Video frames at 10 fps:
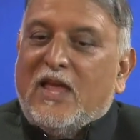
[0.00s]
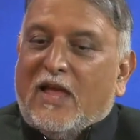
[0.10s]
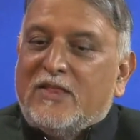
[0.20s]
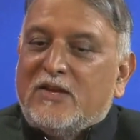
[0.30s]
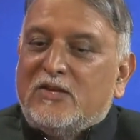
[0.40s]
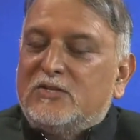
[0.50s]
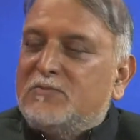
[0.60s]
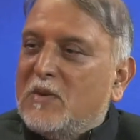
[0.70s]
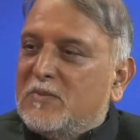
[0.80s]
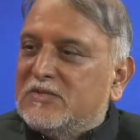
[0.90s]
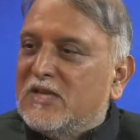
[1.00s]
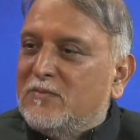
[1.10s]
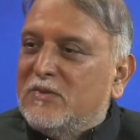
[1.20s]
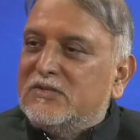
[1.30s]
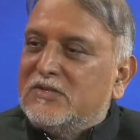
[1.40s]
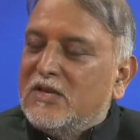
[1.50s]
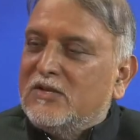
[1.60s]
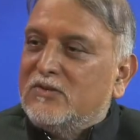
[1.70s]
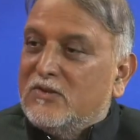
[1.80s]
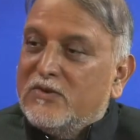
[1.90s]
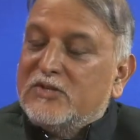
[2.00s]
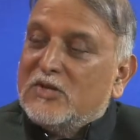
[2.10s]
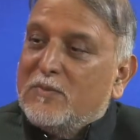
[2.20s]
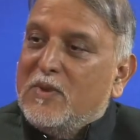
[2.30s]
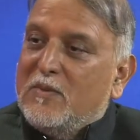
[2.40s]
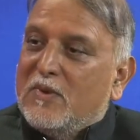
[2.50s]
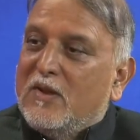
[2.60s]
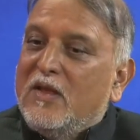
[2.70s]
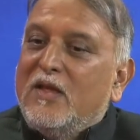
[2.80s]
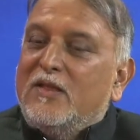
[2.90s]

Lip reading: And the newspapers had been saying to the richer people